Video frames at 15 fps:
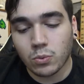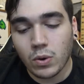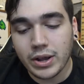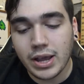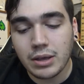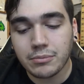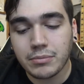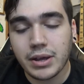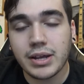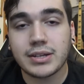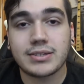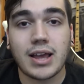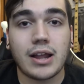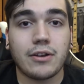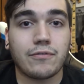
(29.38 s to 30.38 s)
what game am I
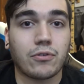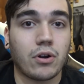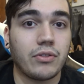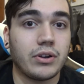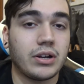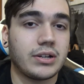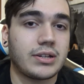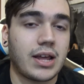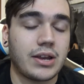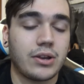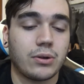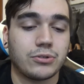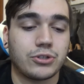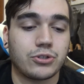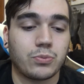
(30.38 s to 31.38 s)
excited for on the
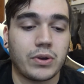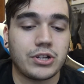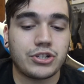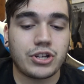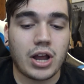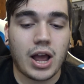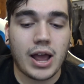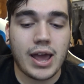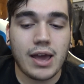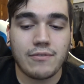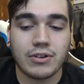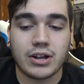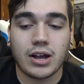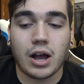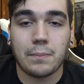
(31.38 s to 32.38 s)
Nintendo Switch? I
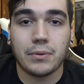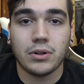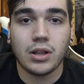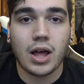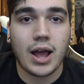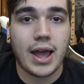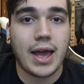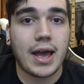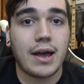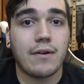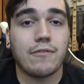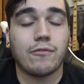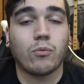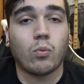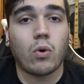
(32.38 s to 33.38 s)
have a couple. I
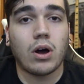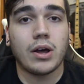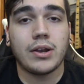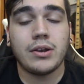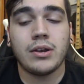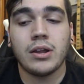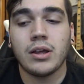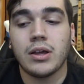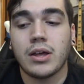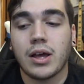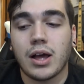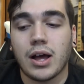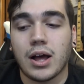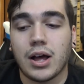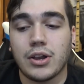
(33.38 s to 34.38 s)
have one,
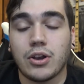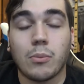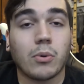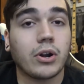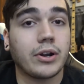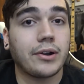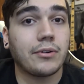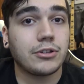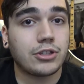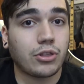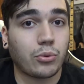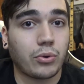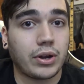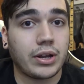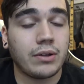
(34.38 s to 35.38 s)
No More Heroes
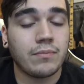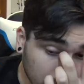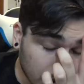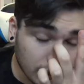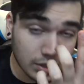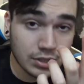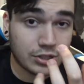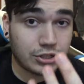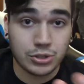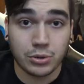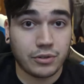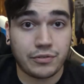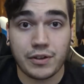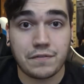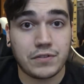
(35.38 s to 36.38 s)
3, because
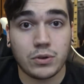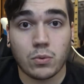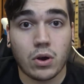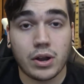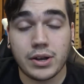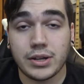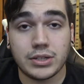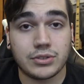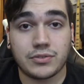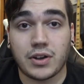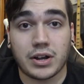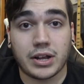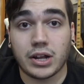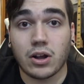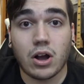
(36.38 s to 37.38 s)
Suda51 is
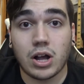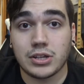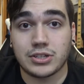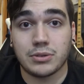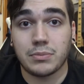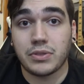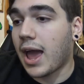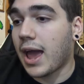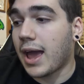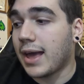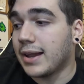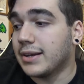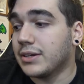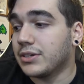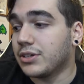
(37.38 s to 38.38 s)
fucking awesome,
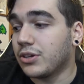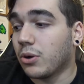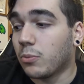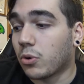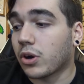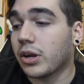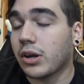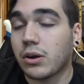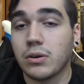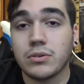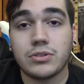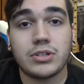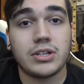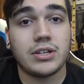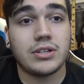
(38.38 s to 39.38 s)
and No More
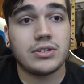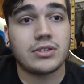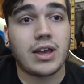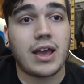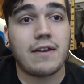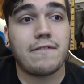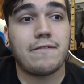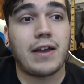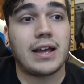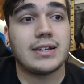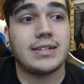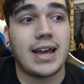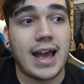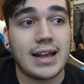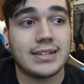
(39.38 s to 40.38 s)
Heroes is a
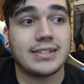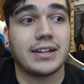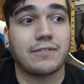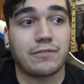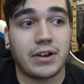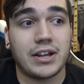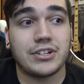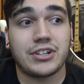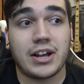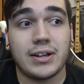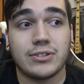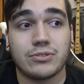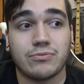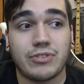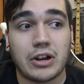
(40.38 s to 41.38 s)
fantastic
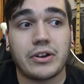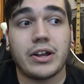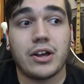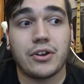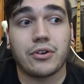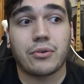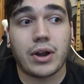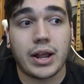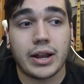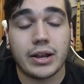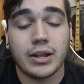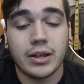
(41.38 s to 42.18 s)
franchise, very underrated.